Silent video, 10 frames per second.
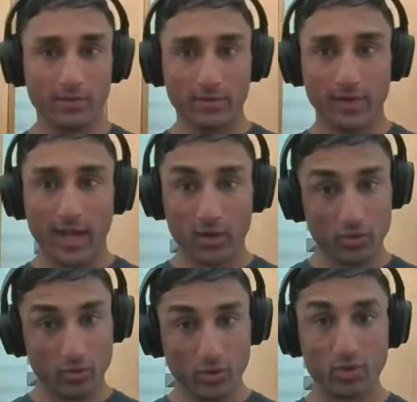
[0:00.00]
the
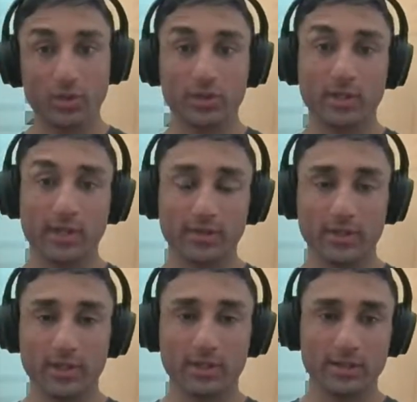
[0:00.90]
actual course side of
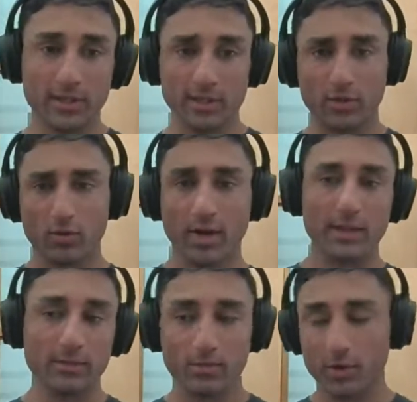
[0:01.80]
things, so that's
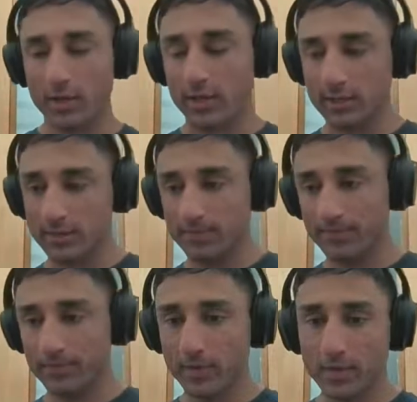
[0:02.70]
creating the product.
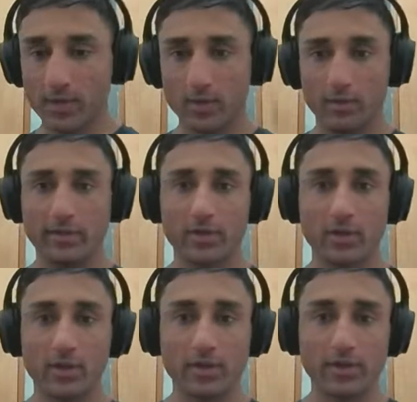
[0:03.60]
We've
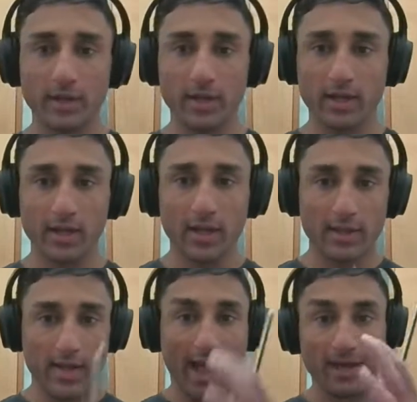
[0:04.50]
got the
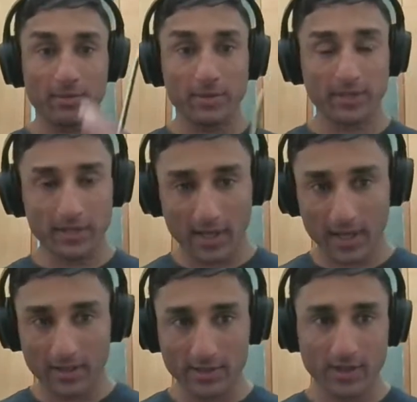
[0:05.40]
admin
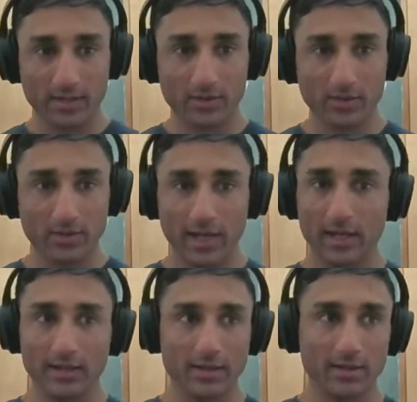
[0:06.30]
side, so that's all
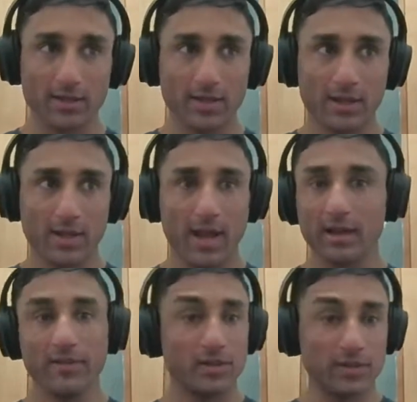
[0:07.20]

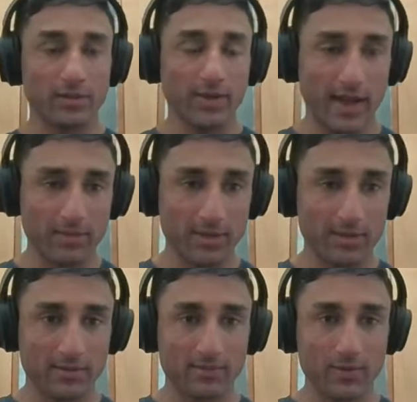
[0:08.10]
anything to do with
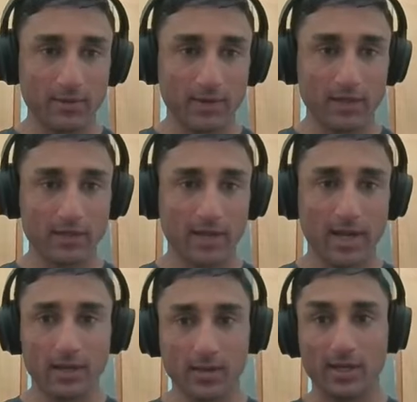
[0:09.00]
admin, all right? So
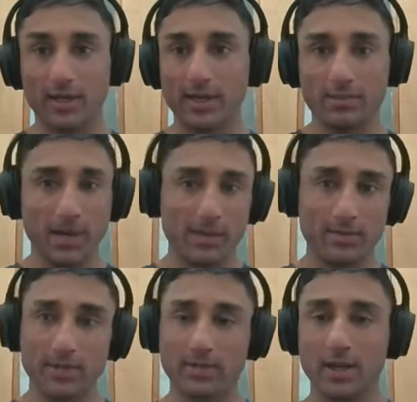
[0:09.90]
how do I collect
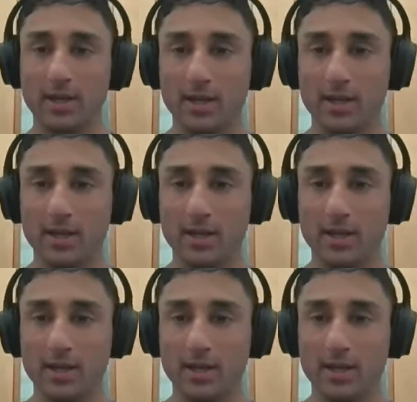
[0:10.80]
payments,